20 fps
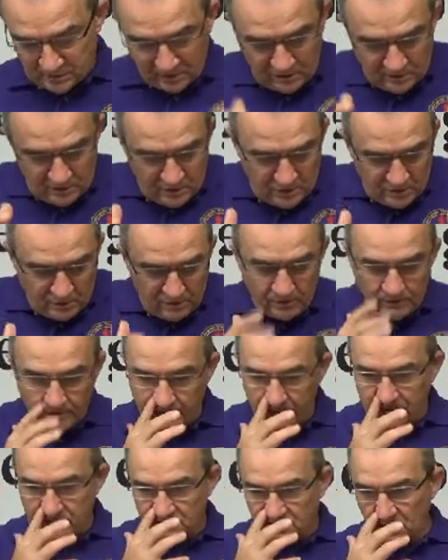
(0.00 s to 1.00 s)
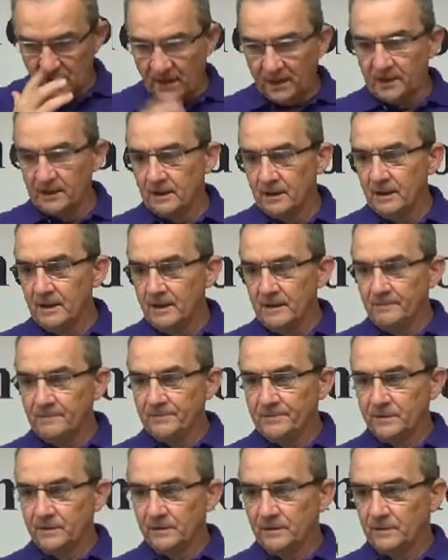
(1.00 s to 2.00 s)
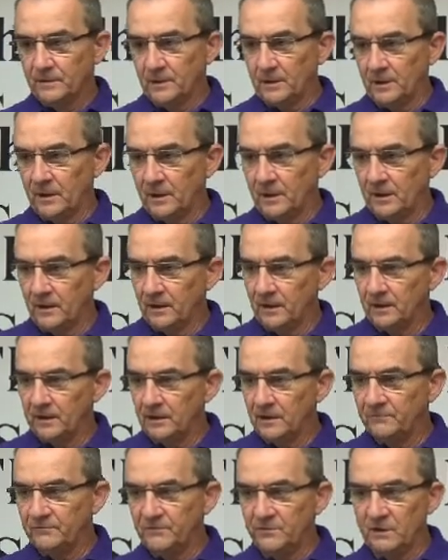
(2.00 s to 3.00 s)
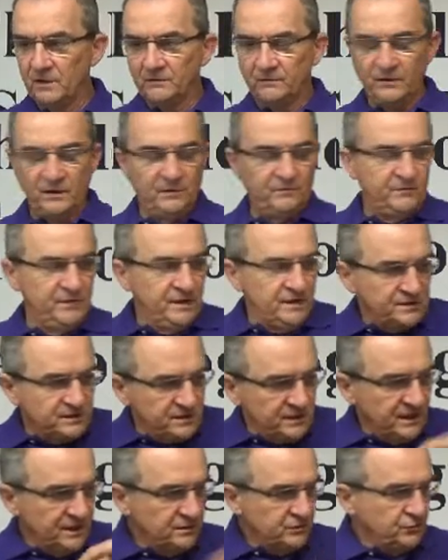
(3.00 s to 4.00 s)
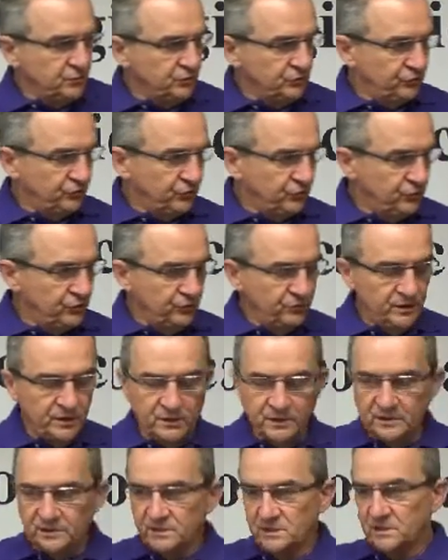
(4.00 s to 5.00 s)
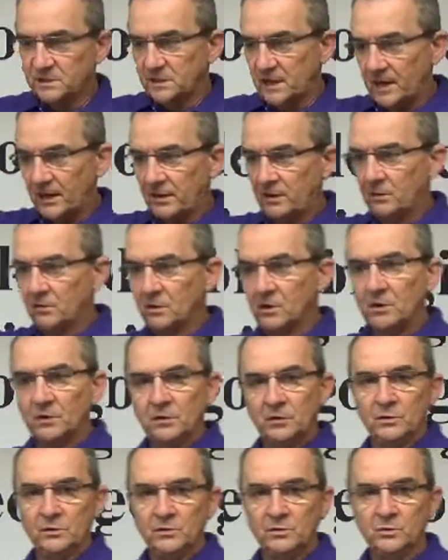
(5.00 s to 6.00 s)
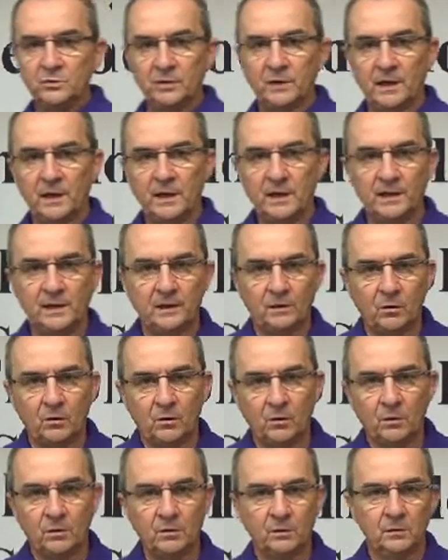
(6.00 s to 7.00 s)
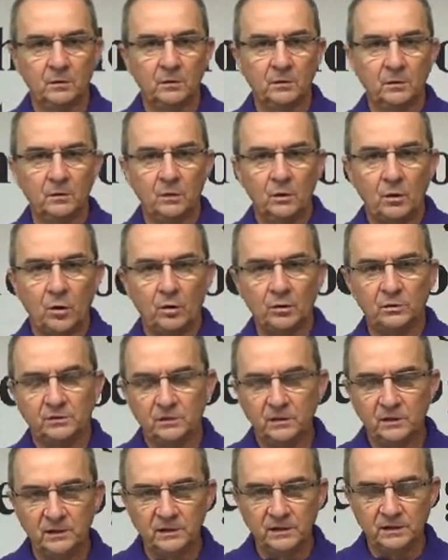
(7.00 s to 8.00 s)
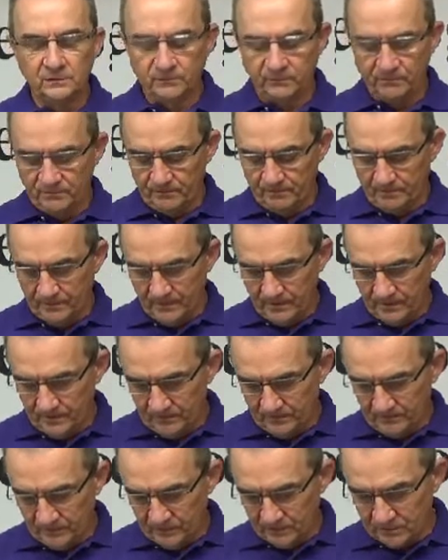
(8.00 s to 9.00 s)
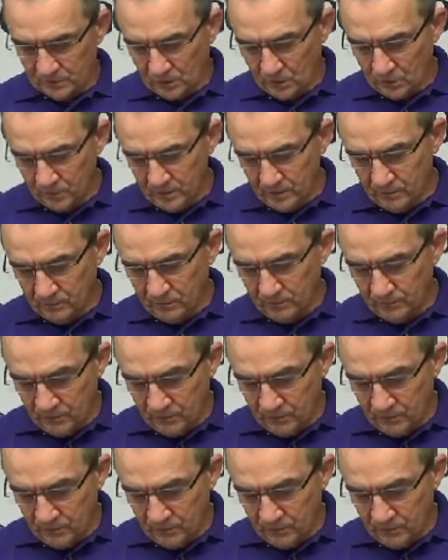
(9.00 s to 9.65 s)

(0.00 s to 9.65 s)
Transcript: the, it's like uh, if, if, if these things are true, then this is how you and I are, are to live. So in